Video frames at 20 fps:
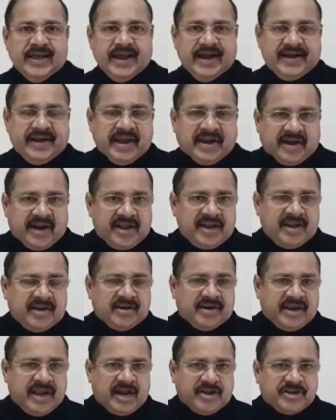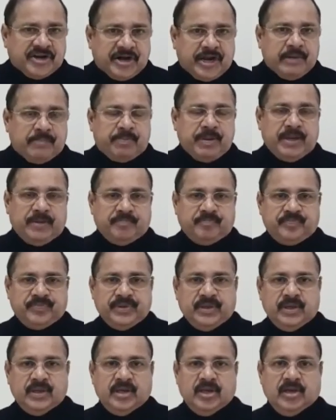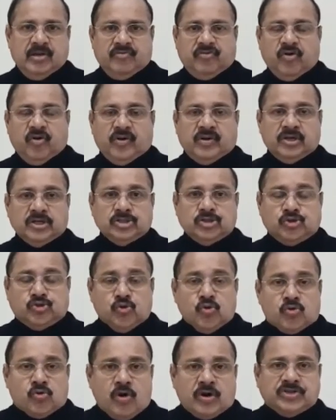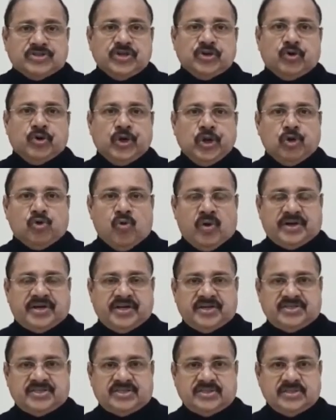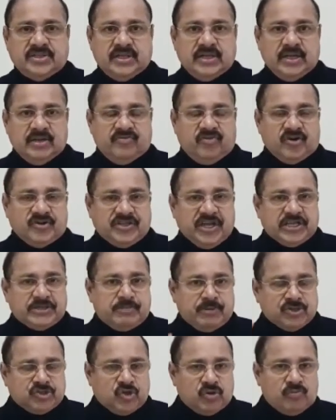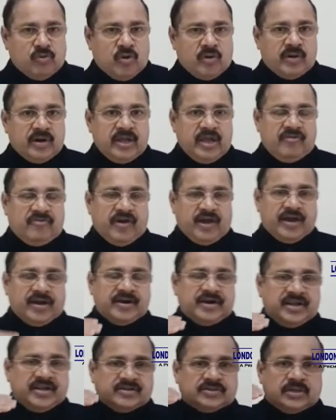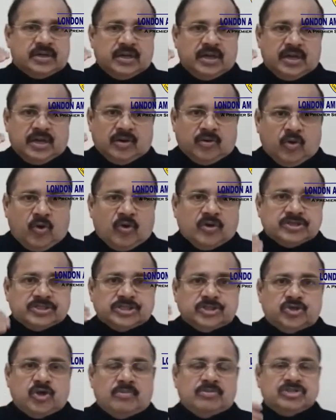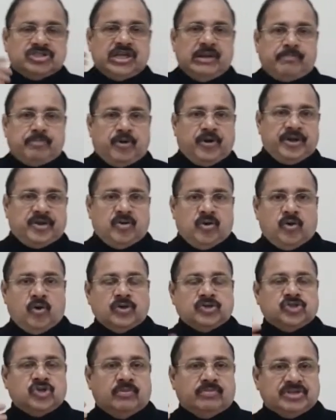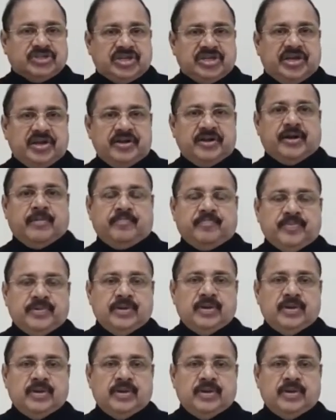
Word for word: a decline in real GDP for two consecutive quarters for six months or more if a country's gross domestic product or gross domestic income